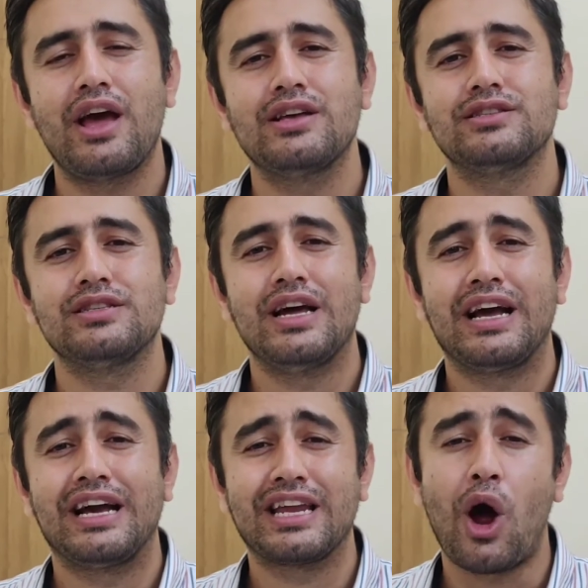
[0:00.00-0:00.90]
is
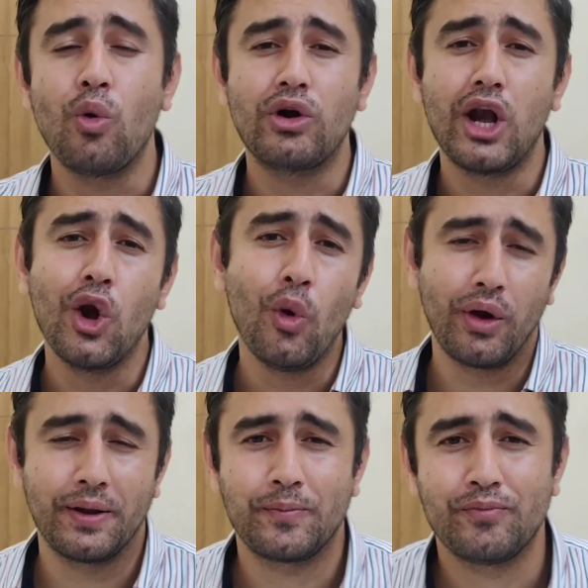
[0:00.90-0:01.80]
crowd
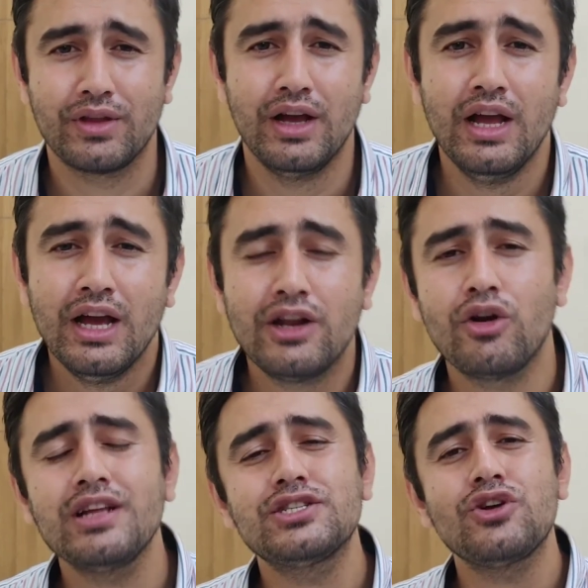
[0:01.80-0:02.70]
loan. Now
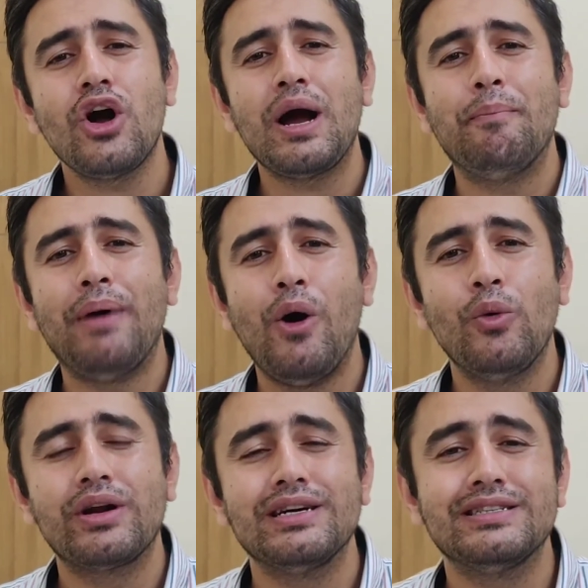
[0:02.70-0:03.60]
let's talk
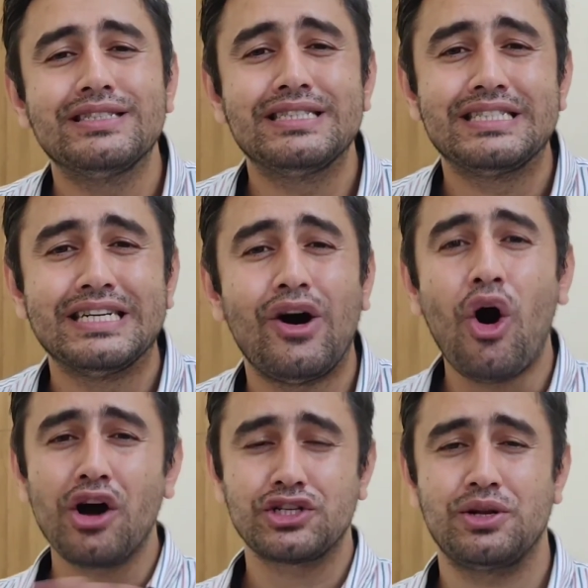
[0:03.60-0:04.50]
about the
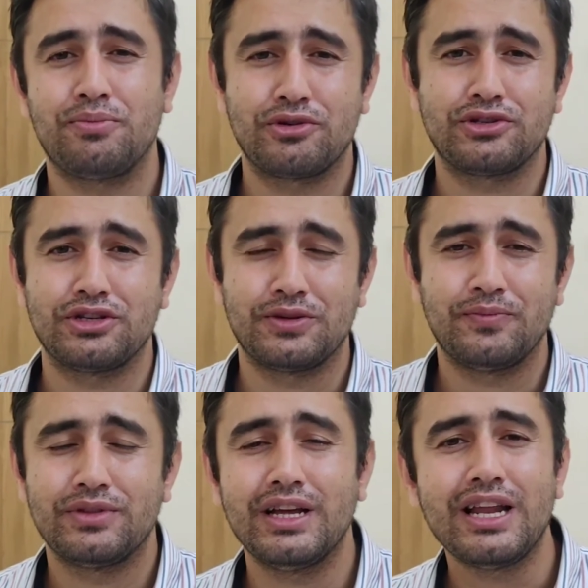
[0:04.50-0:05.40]
auction process.
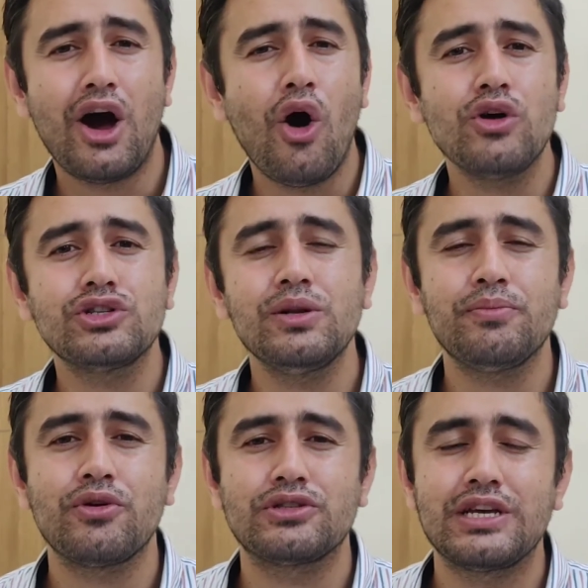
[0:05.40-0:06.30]
Now the auction
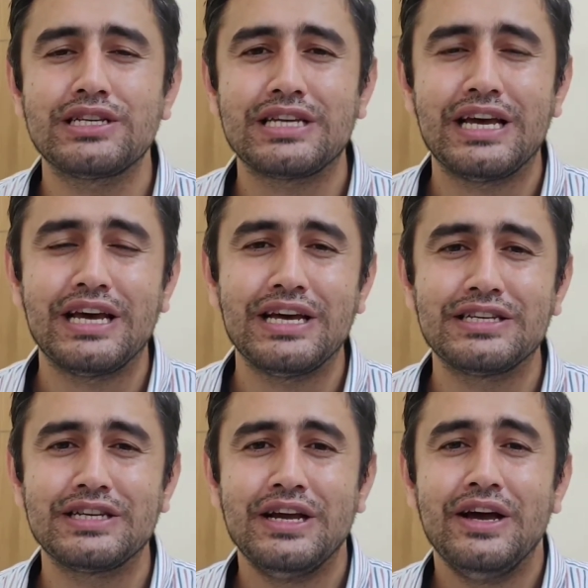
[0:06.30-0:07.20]
process
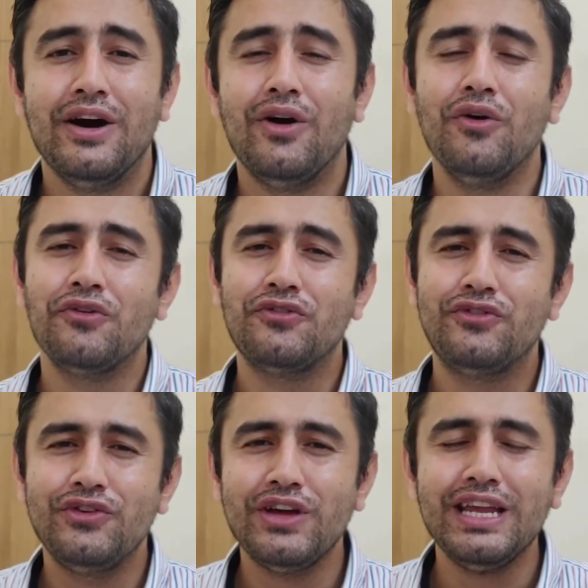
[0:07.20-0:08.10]
is a
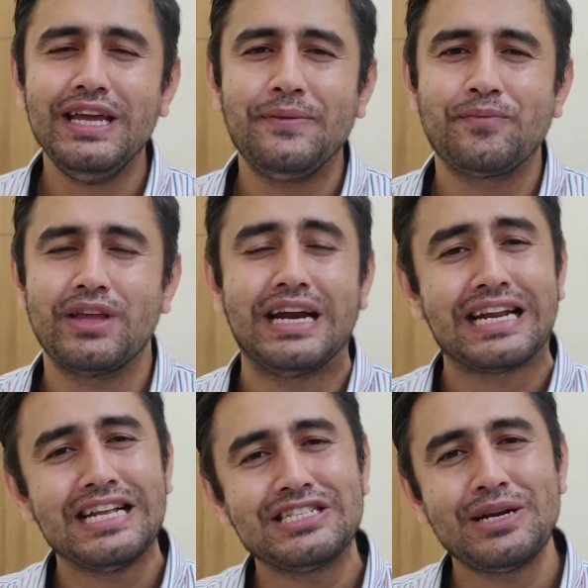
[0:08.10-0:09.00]
very
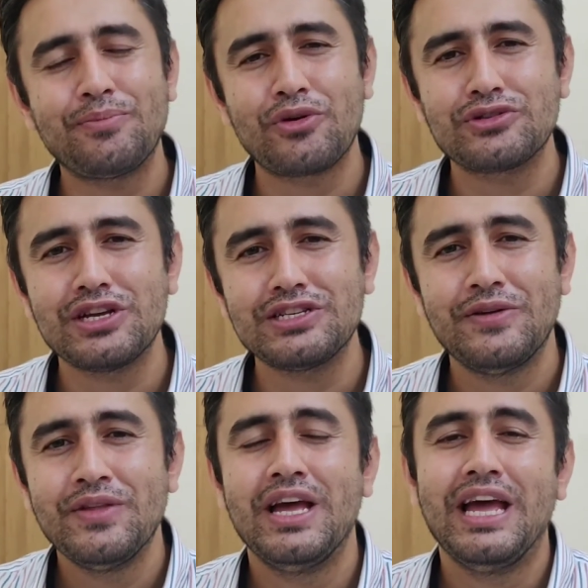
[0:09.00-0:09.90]
intelligent process.
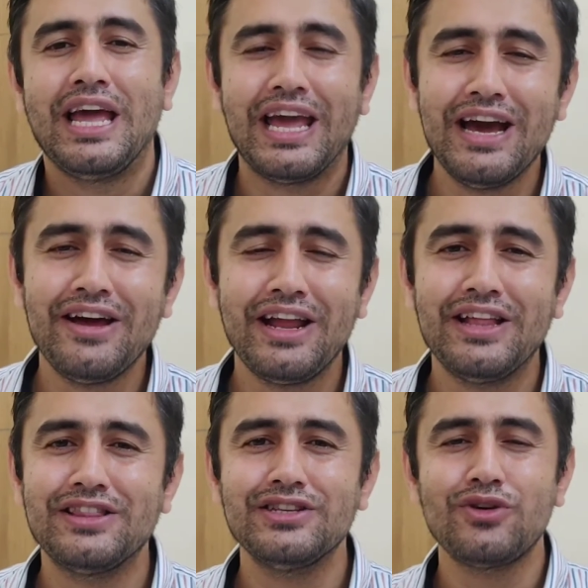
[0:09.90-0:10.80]
Here
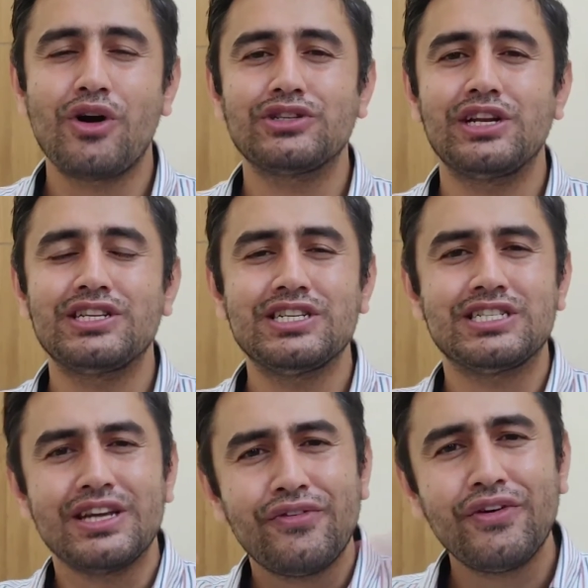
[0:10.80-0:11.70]
in this auction is
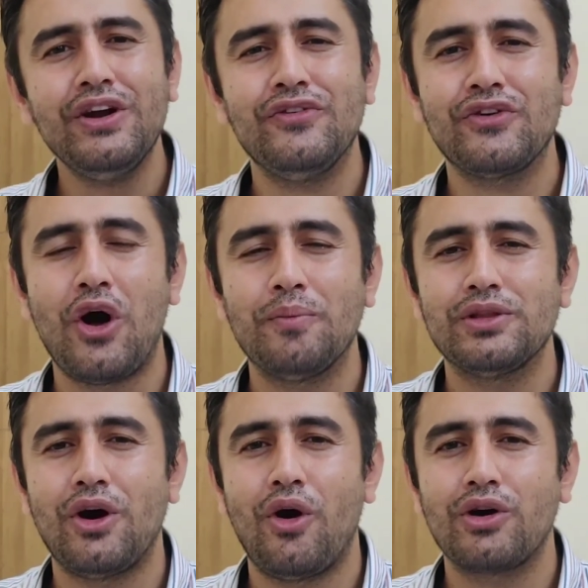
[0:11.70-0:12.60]
different from
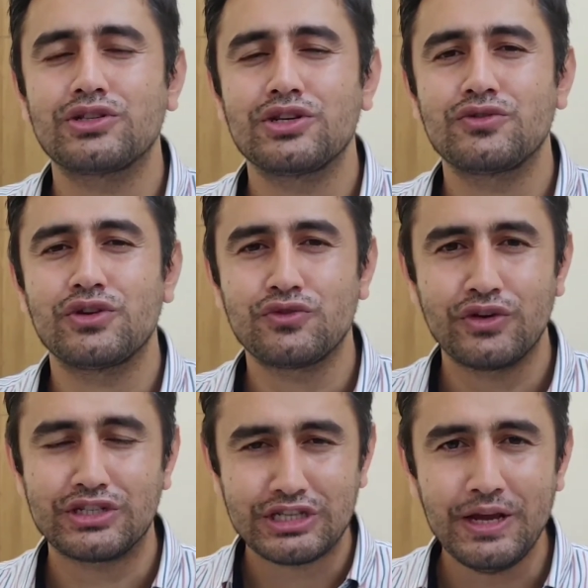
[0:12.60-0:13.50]
the auctions which
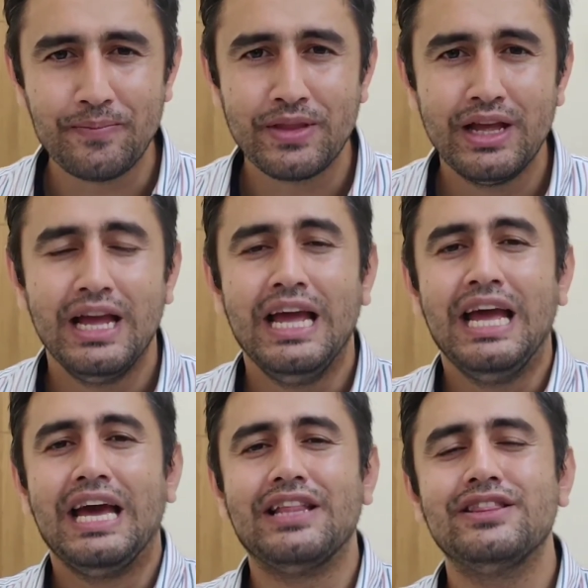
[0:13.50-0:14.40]
we see.
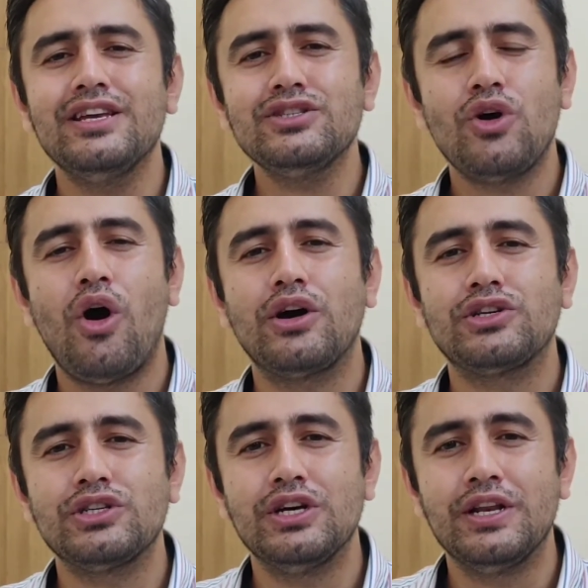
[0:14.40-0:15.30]
In this
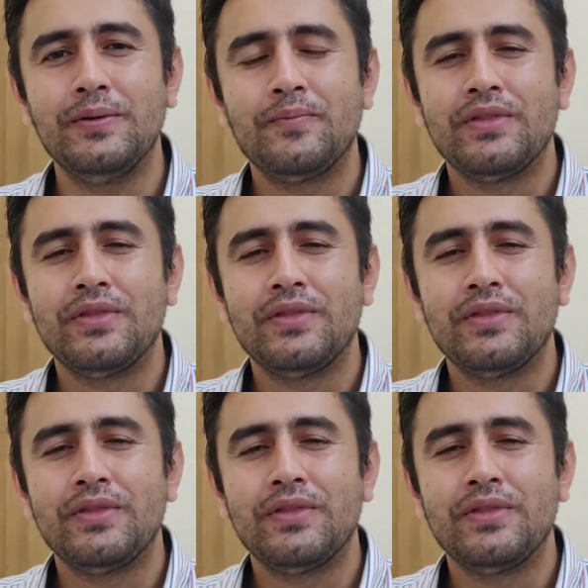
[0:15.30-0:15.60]
auction,